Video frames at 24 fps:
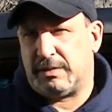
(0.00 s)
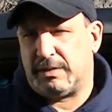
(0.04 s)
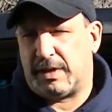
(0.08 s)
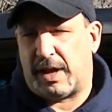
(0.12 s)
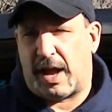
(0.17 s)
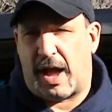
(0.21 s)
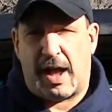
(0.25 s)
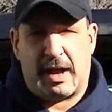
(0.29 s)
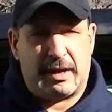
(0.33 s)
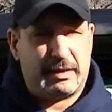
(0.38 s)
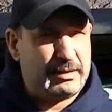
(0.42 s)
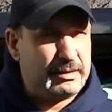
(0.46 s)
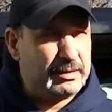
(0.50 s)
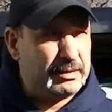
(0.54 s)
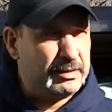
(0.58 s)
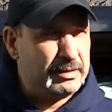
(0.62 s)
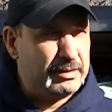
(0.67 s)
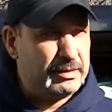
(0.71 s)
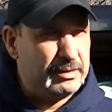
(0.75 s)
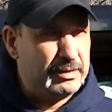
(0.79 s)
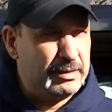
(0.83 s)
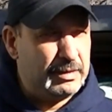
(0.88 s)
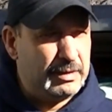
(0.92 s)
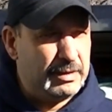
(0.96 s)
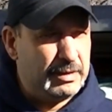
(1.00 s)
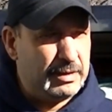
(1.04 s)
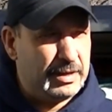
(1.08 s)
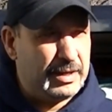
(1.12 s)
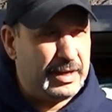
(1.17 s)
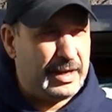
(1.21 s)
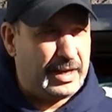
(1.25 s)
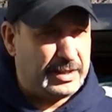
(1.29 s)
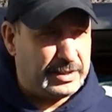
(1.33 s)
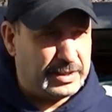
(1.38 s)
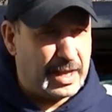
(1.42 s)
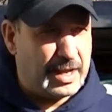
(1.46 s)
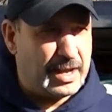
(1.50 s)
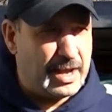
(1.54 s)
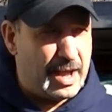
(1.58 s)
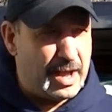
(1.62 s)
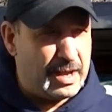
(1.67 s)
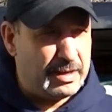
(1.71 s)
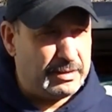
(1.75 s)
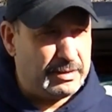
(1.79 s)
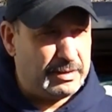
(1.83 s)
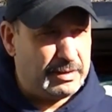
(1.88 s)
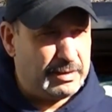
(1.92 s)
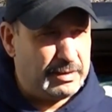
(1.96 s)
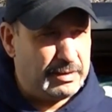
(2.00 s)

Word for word: Cocked? Can I say cocked?